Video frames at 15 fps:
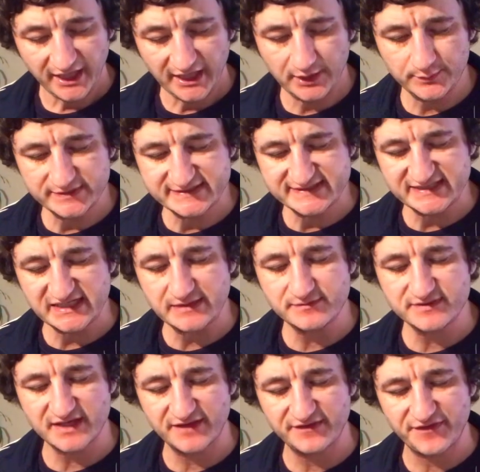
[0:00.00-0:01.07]
It would
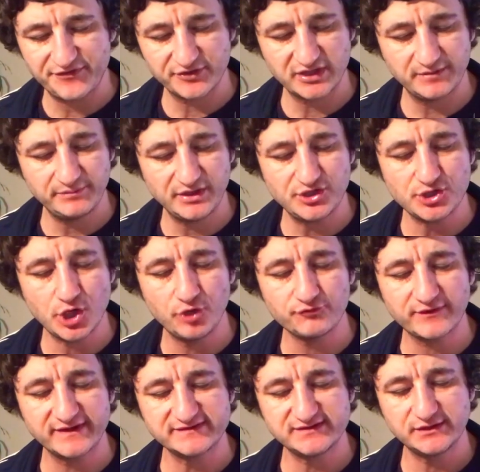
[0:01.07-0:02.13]
seem then that there can be no
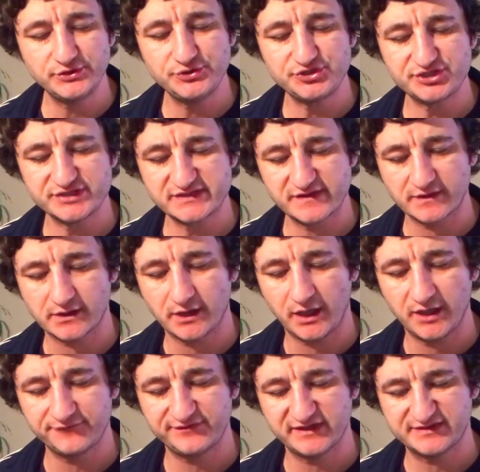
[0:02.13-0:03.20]
resolution to the
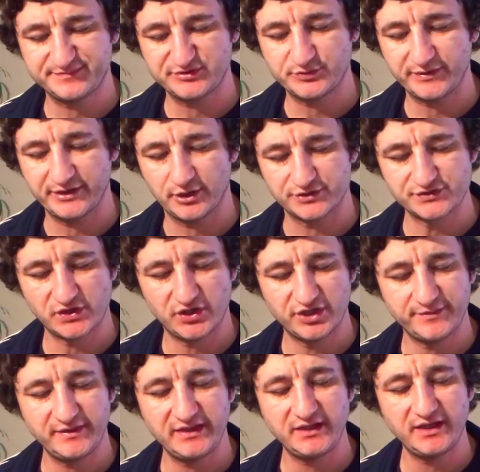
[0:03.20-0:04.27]
conflict between
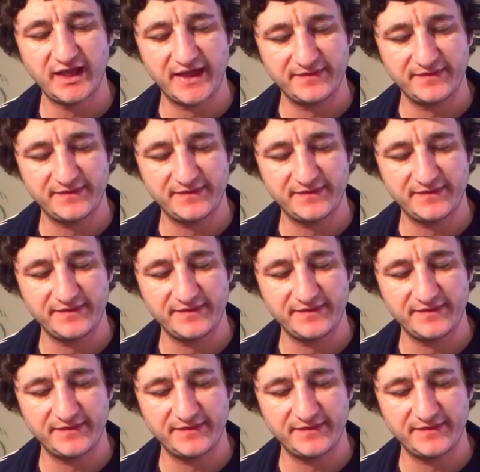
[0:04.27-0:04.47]
autonomy